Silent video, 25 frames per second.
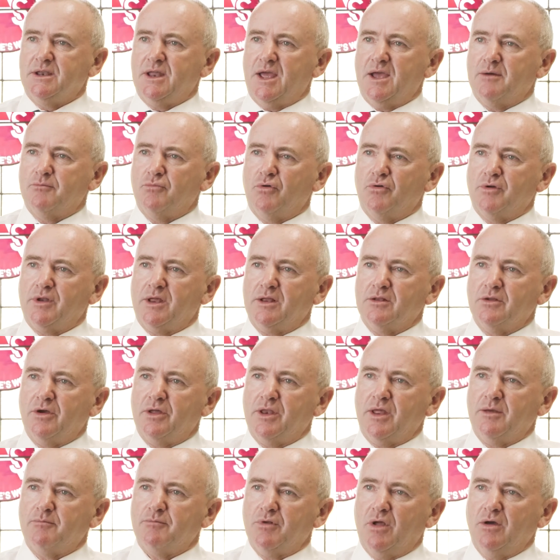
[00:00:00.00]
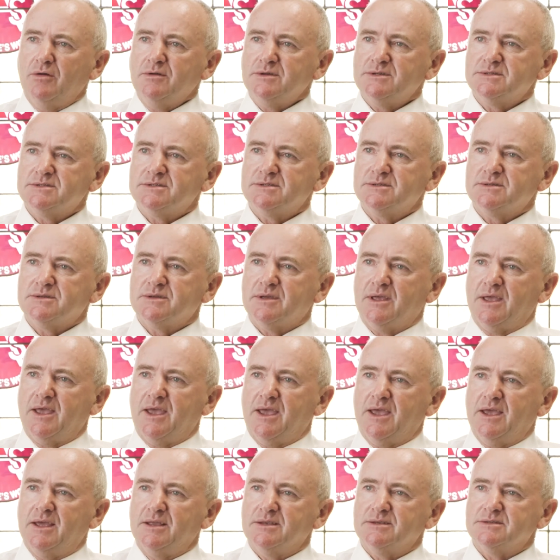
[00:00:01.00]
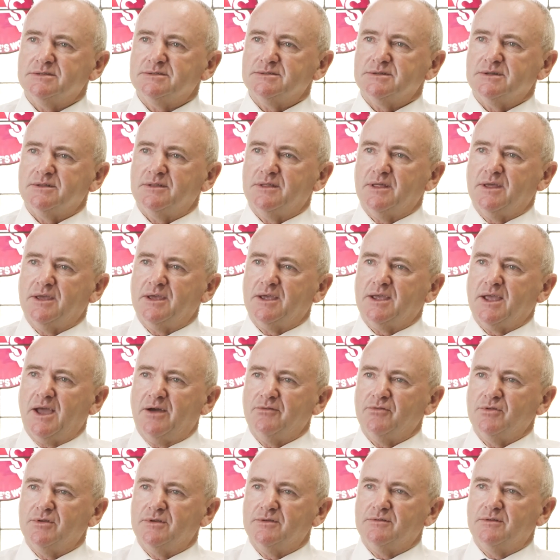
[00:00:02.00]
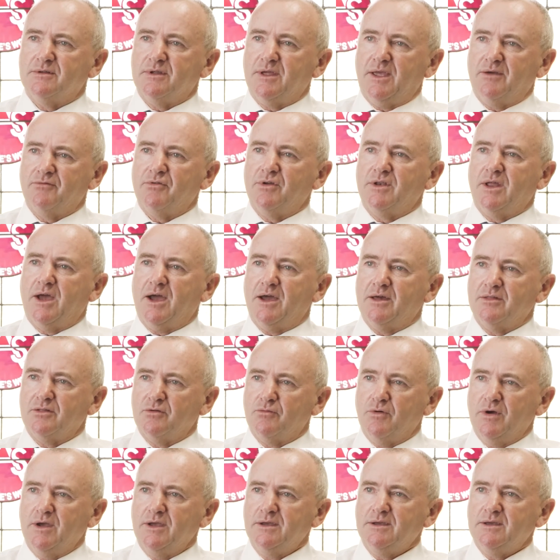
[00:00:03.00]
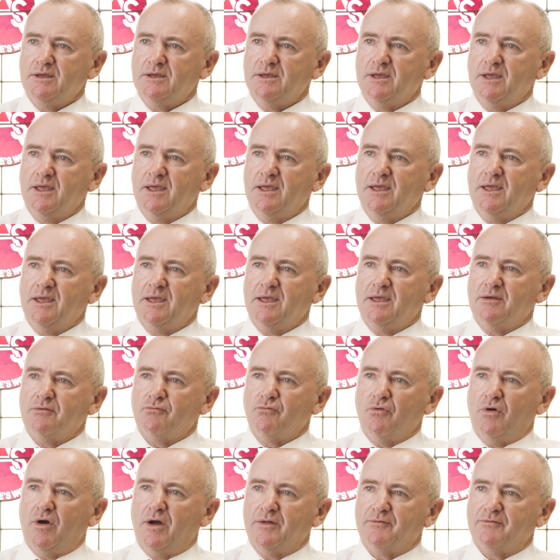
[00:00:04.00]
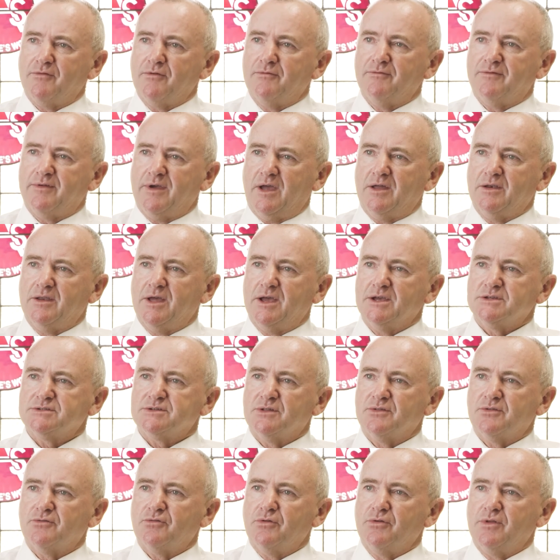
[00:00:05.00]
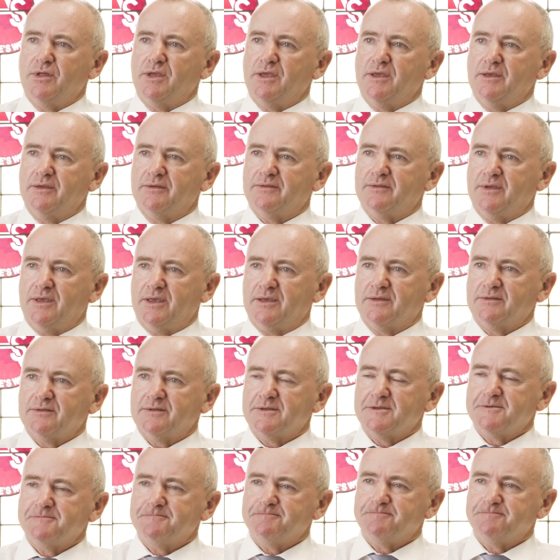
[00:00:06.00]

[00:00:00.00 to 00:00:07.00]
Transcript: in our morning learning blocks, and they're covered every day of the week, right from foundation through to year six.